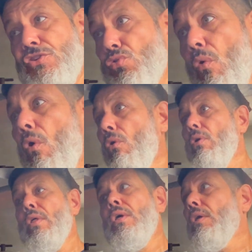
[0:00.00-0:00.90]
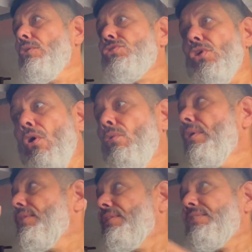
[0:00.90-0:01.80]
troll, so
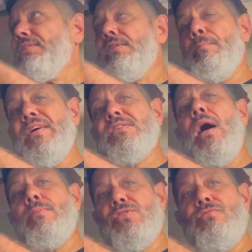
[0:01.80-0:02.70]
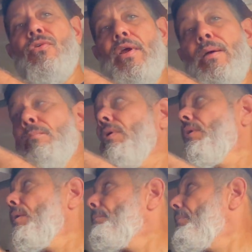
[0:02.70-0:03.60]
this is the best option for him.
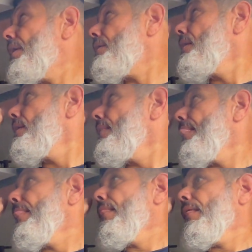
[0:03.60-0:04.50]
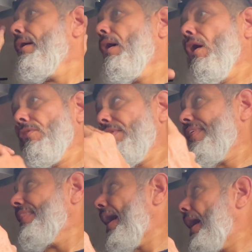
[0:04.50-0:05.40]
But other
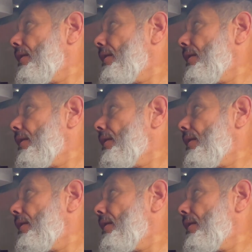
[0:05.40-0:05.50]
than that,